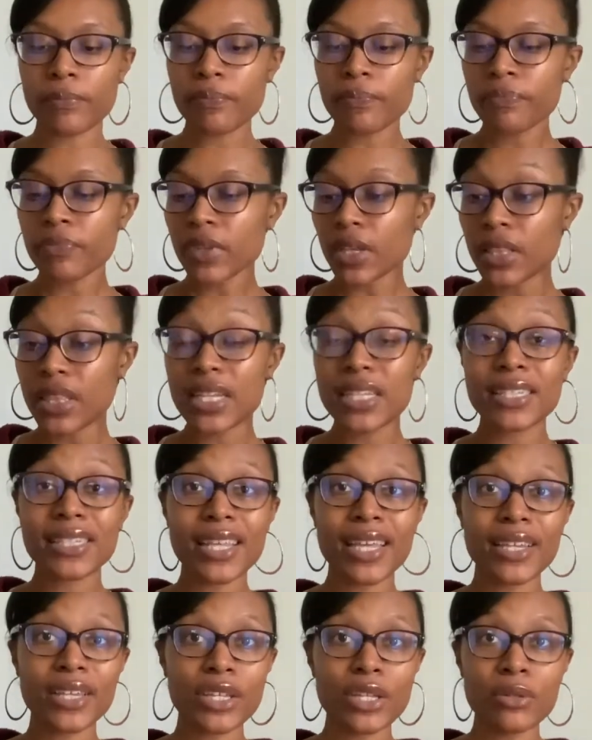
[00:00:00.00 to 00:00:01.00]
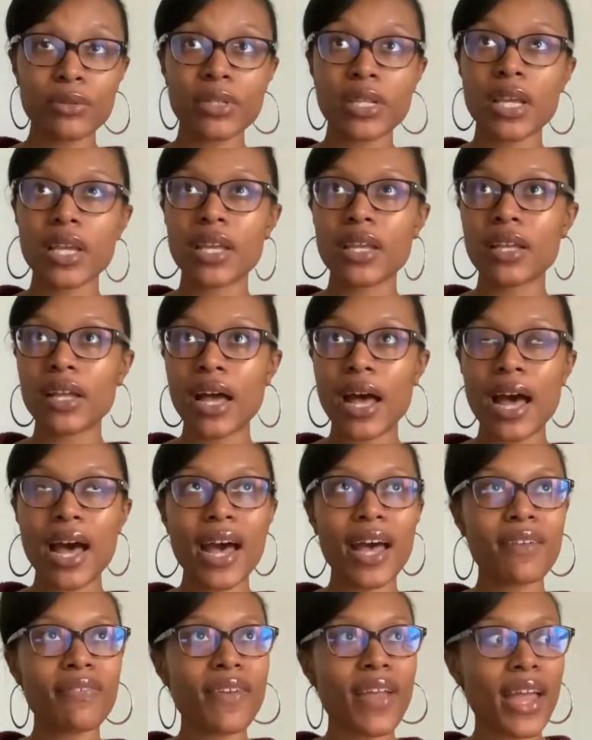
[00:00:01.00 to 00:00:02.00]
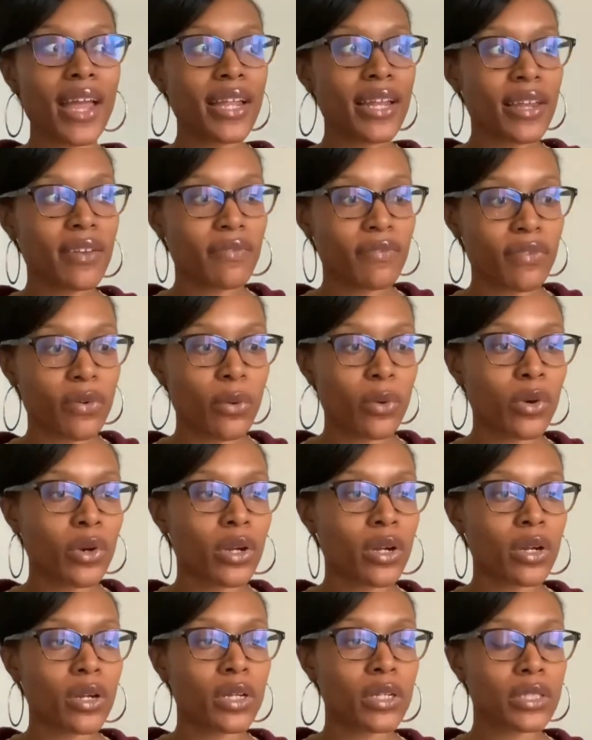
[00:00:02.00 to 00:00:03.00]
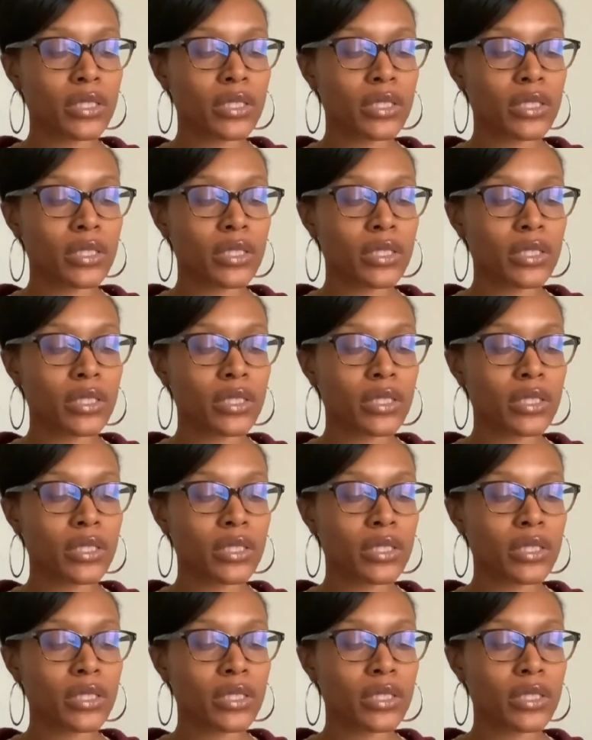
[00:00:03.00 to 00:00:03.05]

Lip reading: this and use it. I've had it for,